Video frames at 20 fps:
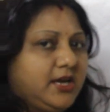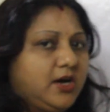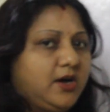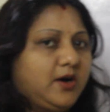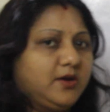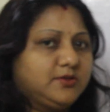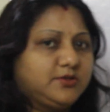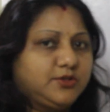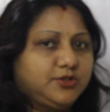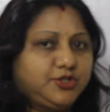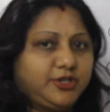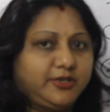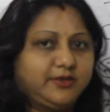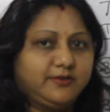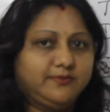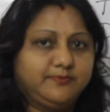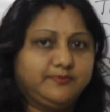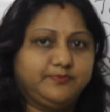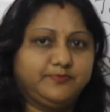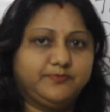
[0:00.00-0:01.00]
oxygen,
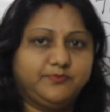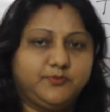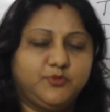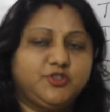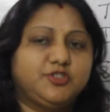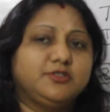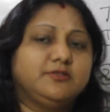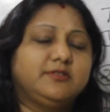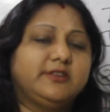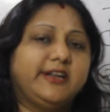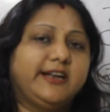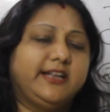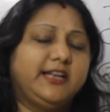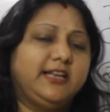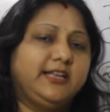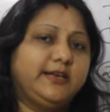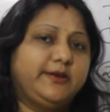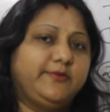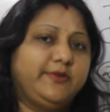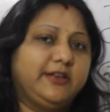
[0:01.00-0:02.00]
which is
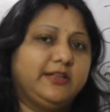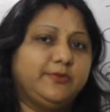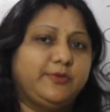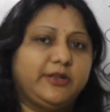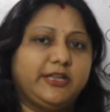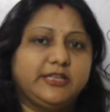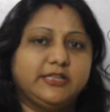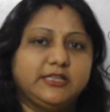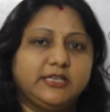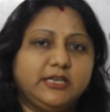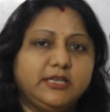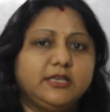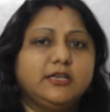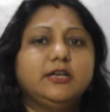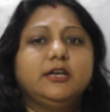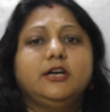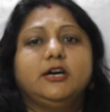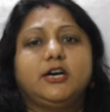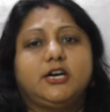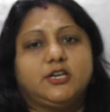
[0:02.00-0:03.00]
readily available in the
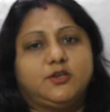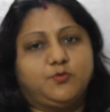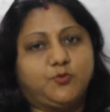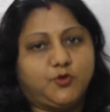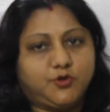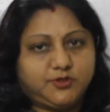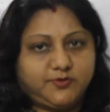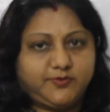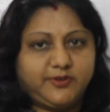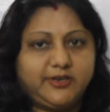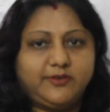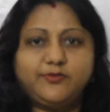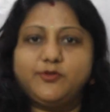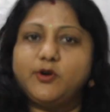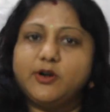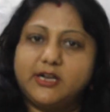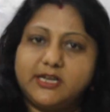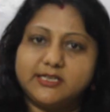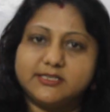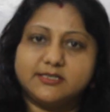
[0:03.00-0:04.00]
atmosphere
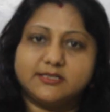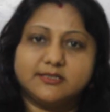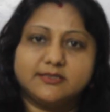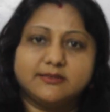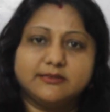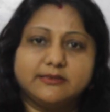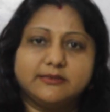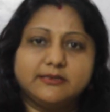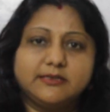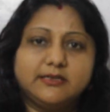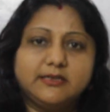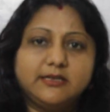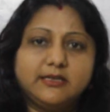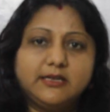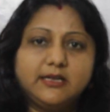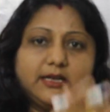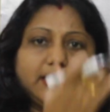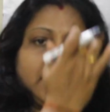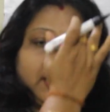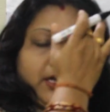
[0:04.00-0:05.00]
for us.
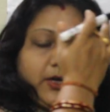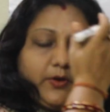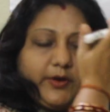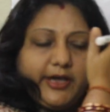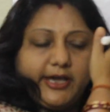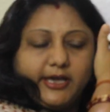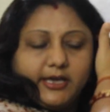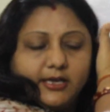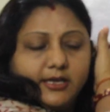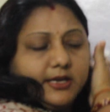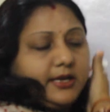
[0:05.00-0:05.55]
Okay,